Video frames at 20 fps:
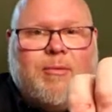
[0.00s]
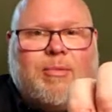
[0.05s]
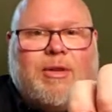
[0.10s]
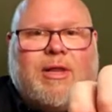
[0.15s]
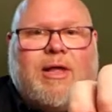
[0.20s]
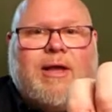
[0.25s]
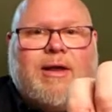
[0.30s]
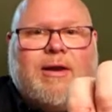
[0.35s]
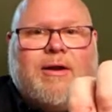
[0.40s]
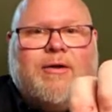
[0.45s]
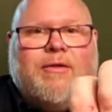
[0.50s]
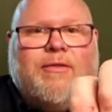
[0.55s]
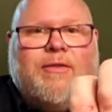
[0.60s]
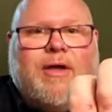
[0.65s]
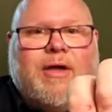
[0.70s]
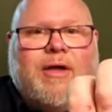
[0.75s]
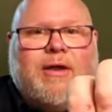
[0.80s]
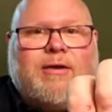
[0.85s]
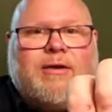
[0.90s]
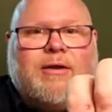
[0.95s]
blade on
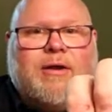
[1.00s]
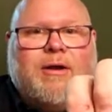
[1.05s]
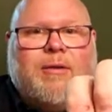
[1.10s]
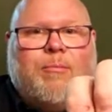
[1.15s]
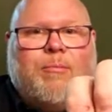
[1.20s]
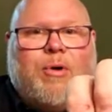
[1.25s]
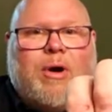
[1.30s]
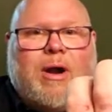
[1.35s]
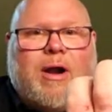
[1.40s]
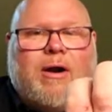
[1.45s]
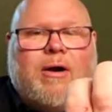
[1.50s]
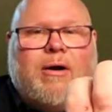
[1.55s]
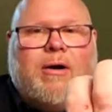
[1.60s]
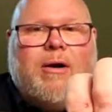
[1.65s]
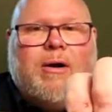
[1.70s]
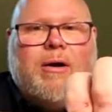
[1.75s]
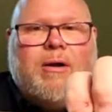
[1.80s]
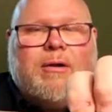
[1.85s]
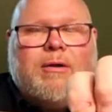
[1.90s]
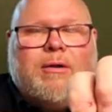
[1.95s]
that Briar
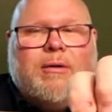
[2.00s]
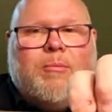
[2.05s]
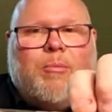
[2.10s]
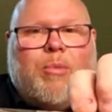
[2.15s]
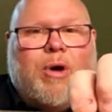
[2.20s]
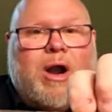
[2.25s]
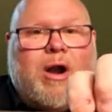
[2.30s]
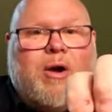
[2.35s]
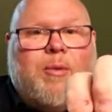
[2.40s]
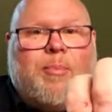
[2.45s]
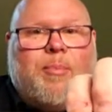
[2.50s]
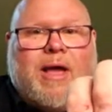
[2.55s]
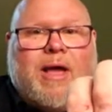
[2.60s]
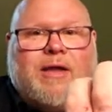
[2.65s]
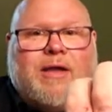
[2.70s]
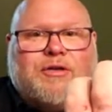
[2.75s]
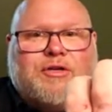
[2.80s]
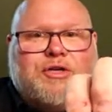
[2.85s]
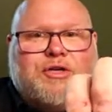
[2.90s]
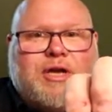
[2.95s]

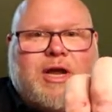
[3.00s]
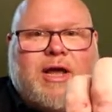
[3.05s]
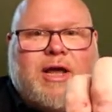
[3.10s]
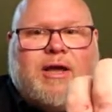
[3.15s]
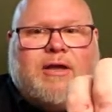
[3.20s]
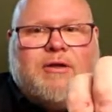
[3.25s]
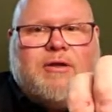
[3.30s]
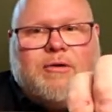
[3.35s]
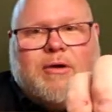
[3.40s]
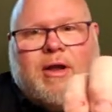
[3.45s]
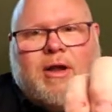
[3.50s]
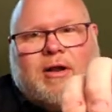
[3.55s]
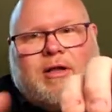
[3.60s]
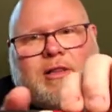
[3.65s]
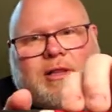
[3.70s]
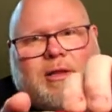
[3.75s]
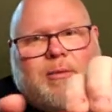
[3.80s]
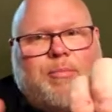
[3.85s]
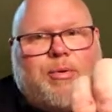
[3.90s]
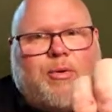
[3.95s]
Patch Jack. You got a
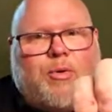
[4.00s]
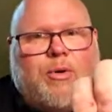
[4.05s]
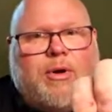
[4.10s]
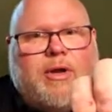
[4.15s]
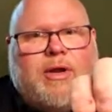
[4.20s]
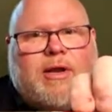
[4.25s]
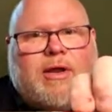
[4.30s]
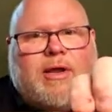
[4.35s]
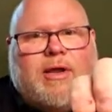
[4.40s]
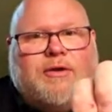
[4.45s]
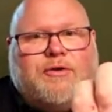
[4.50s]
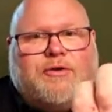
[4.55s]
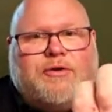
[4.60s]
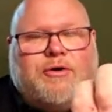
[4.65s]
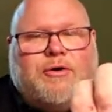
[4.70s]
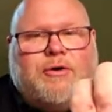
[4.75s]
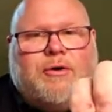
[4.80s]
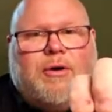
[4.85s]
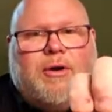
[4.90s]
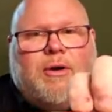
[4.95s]
clip point as
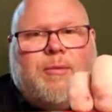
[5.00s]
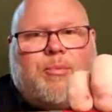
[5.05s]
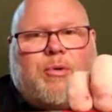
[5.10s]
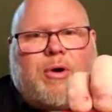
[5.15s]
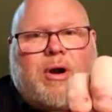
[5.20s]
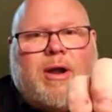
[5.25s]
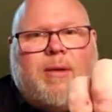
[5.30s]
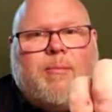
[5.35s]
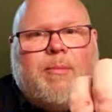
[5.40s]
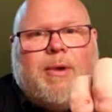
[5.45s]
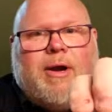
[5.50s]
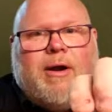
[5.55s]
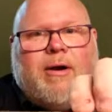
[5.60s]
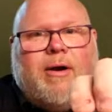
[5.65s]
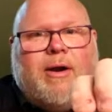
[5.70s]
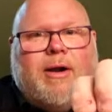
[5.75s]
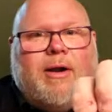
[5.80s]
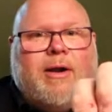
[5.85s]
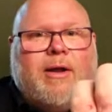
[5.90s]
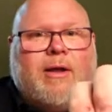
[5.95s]
your
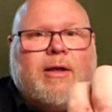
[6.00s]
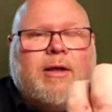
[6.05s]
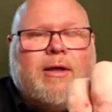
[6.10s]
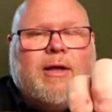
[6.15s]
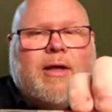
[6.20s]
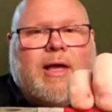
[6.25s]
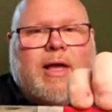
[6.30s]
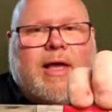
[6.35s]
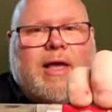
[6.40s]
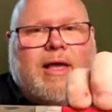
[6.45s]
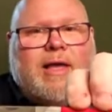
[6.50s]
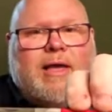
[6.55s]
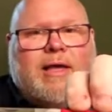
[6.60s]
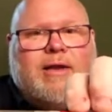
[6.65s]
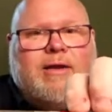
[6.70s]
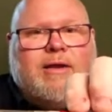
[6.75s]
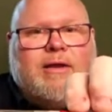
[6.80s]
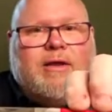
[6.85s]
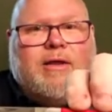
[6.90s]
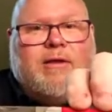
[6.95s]
primary,
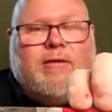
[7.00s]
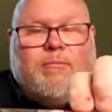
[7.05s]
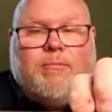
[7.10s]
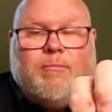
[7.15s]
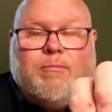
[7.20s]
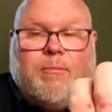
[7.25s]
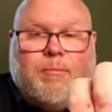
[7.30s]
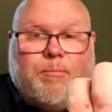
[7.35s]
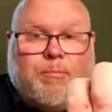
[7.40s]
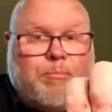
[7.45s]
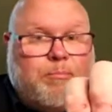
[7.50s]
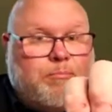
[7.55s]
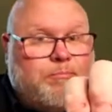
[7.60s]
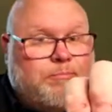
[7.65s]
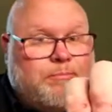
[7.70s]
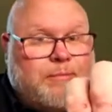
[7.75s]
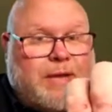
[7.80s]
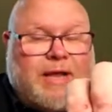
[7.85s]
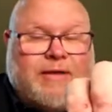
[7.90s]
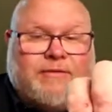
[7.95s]
and I
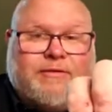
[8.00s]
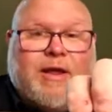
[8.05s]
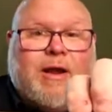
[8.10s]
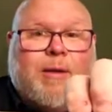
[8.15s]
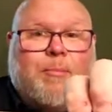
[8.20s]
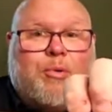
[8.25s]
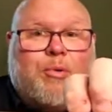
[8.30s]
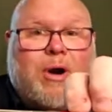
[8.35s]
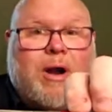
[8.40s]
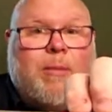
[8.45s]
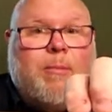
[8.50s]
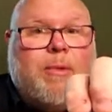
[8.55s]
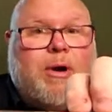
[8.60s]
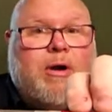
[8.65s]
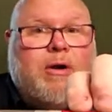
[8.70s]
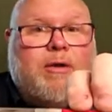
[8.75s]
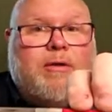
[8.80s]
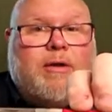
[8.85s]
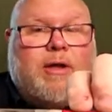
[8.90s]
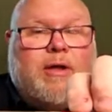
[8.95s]
say a
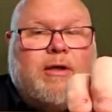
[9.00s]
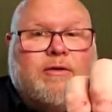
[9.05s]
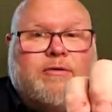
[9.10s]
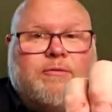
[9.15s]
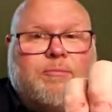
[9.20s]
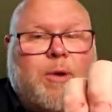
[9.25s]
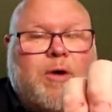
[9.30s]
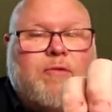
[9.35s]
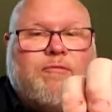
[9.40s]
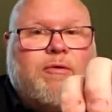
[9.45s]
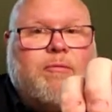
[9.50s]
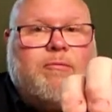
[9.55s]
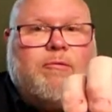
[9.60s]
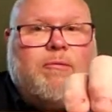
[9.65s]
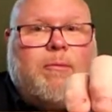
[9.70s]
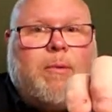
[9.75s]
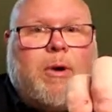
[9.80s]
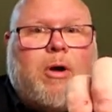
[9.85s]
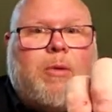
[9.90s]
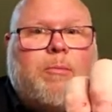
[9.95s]
primary because both of them
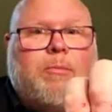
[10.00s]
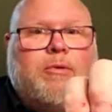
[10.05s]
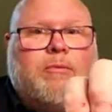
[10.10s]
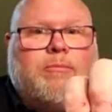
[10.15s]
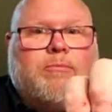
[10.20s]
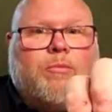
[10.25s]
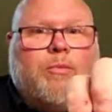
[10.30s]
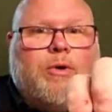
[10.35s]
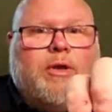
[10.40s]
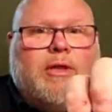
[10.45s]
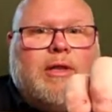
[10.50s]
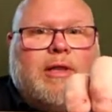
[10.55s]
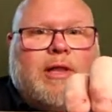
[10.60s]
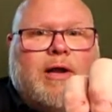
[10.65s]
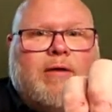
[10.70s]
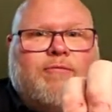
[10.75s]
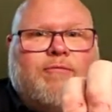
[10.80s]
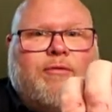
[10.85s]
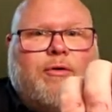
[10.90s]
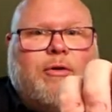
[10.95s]
are almost really
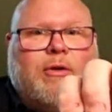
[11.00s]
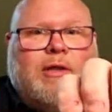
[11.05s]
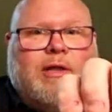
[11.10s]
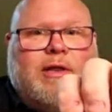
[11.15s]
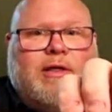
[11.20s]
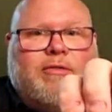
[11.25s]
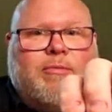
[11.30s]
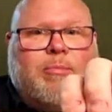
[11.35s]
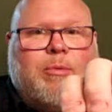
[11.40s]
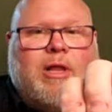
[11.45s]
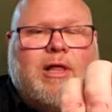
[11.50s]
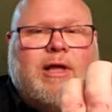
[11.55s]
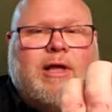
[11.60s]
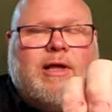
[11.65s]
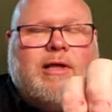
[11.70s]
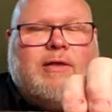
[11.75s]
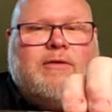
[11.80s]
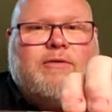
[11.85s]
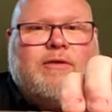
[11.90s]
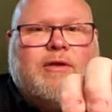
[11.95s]
like full length
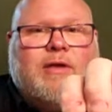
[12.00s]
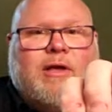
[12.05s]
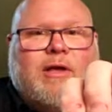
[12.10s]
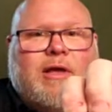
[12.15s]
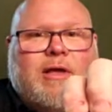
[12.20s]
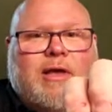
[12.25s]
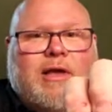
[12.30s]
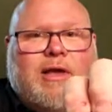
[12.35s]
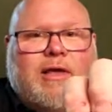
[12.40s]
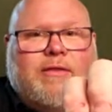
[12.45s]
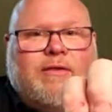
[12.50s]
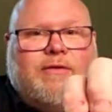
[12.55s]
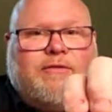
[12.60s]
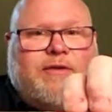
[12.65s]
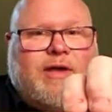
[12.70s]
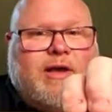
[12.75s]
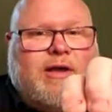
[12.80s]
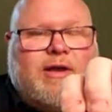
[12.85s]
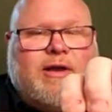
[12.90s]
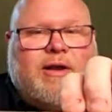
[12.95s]
blades, and the
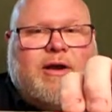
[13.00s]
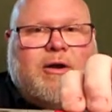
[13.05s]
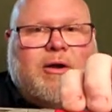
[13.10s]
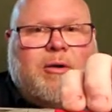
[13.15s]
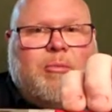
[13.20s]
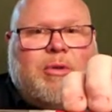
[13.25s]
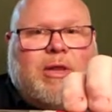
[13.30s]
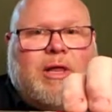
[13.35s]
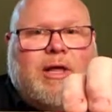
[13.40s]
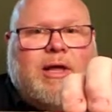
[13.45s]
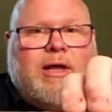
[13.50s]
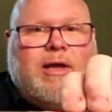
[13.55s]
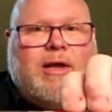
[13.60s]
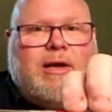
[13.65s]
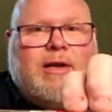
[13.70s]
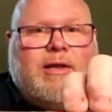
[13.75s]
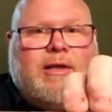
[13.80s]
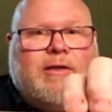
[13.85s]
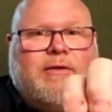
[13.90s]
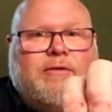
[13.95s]
secondary
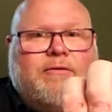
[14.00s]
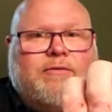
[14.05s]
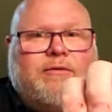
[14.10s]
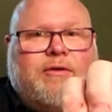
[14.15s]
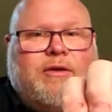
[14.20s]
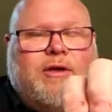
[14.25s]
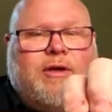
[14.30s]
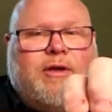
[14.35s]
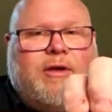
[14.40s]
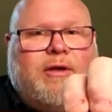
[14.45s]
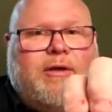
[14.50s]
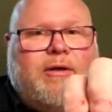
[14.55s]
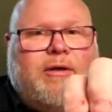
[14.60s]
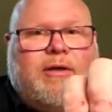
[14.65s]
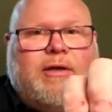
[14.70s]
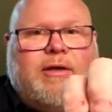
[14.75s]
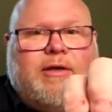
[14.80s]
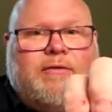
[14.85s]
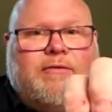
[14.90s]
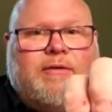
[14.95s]
blade is a
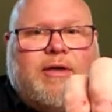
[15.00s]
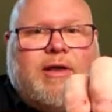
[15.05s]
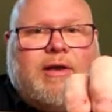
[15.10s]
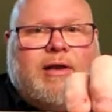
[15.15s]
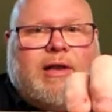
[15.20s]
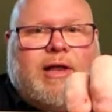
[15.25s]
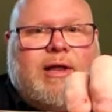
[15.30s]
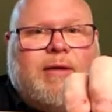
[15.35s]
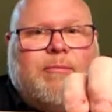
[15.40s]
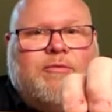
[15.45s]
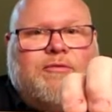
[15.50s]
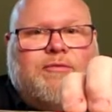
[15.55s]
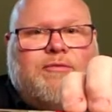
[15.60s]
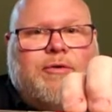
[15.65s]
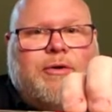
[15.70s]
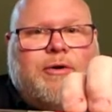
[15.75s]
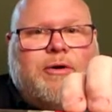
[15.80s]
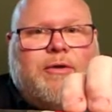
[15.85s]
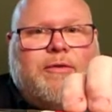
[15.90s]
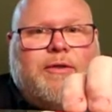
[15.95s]

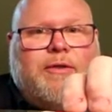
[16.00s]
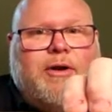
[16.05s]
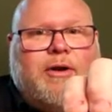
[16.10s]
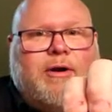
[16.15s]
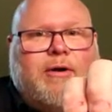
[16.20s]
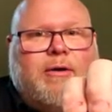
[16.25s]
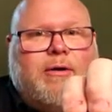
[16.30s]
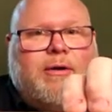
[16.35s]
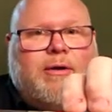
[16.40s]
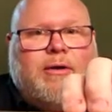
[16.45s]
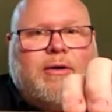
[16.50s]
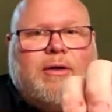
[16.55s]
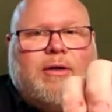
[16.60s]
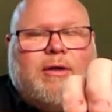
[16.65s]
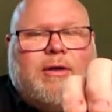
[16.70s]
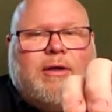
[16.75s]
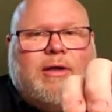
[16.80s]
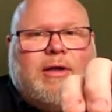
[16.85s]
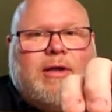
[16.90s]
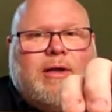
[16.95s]
Lambsfoot on there.
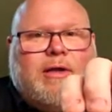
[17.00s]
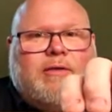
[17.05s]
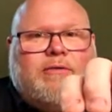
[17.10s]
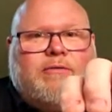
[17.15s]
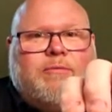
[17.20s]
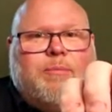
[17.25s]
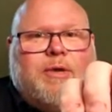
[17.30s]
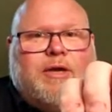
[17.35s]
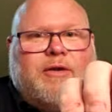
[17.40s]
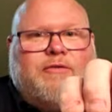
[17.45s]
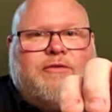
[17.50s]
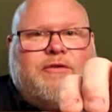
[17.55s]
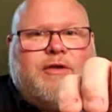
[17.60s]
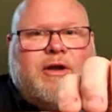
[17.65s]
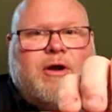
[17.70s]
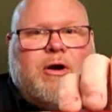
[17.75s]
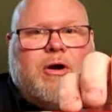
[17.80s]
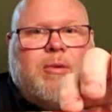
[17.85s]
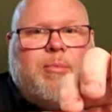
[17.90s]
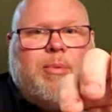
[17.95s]
Yeah, it's a big
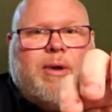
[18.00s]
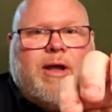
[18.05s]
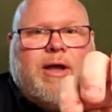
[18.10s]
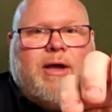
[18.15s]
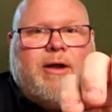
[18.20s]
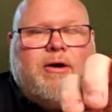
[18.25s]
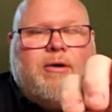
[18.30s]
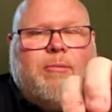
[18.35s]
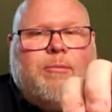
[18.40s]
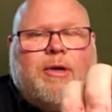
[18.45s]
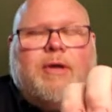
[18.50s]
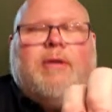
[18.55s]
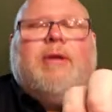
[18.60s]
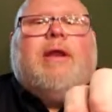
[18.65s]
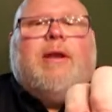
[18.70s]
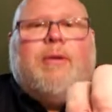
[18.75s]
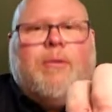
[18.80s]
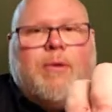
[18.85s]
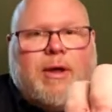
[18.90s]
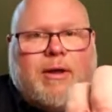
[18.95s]
cigar pattern, but
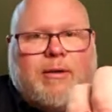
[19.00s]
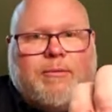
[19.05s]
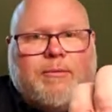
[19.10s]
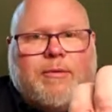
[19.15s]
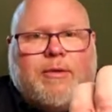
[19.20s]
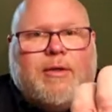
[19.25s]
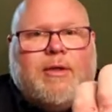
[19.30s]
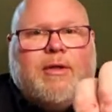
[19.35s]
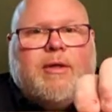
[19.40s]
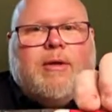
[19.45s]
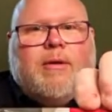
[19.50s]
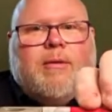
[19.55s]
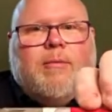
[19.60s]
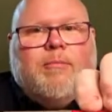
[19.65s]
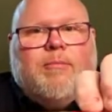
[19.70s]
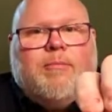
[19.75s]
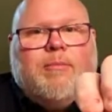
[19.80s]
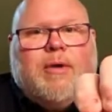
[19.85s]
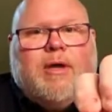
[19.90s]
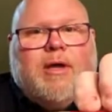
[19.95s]
anyway.
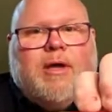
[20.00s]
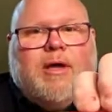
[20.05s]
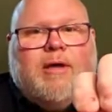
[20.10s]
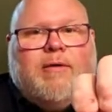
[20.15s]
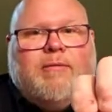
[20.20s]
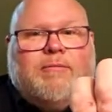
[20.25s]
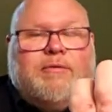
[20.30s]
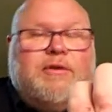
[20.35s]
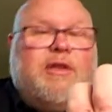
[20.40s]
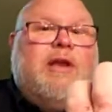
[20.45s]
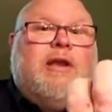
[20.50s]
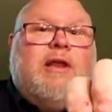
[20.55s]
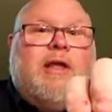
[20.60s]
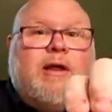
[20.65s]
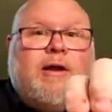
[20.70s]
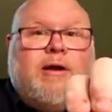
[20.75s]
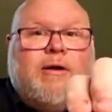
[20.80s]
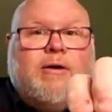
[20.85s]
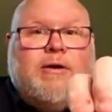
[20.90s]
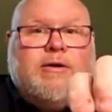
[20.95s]
Didn't get
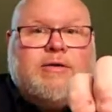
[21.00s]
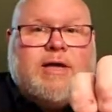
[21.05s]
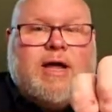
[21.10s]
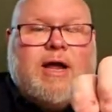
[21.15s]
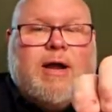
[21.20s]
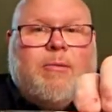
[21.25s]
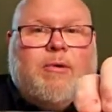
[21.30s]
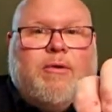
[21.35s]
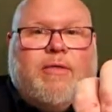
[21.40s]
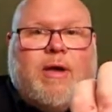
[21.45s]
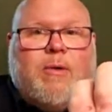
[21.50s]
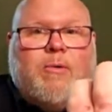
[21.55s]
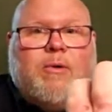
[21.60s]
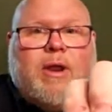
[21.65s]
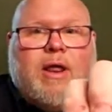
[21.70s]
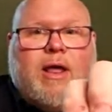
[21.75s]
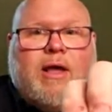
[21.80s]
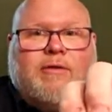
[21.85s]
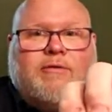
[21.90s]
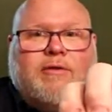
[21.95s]
here in time, or that would
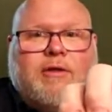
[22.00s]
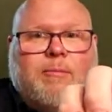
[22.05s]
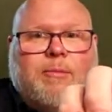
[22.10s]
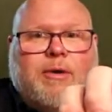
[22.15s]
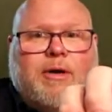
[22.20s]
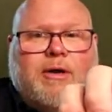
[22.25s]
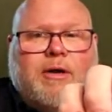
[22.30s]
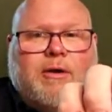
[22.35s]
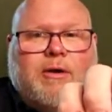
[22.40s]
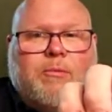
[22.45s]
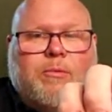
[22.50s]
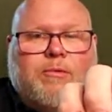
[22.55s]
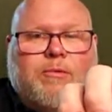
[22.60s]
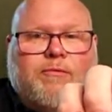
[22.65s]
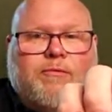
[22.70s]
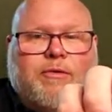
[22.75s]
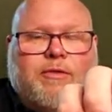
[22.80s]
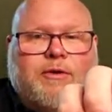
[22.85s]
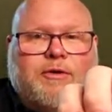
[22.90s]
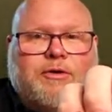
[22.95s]
have actually been a good one
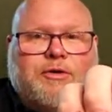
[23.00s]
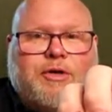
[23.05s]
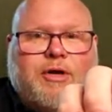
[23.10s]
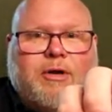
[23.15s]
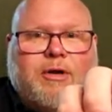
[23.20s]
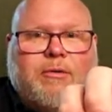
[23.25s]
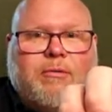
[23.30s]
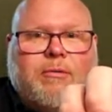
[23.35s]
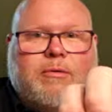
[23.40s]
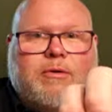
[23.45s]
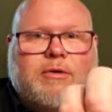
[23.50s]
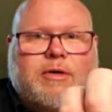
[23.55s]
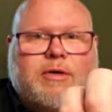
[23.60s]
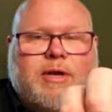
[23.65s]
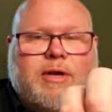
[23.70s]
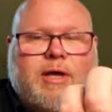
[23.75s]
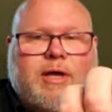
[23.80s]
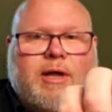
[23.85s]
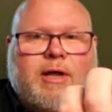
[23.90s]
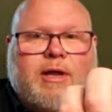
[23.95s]
for this show
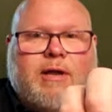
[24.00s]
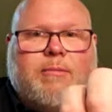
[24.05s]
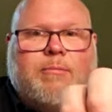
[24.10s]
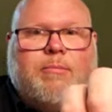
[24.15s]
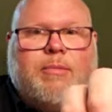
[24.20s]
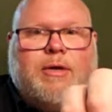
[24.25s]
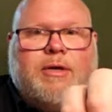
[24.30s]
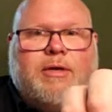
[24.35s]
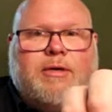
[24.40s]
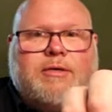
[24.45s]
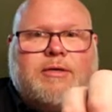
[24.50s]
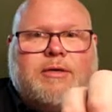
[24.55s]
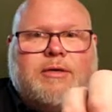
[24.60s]
today. But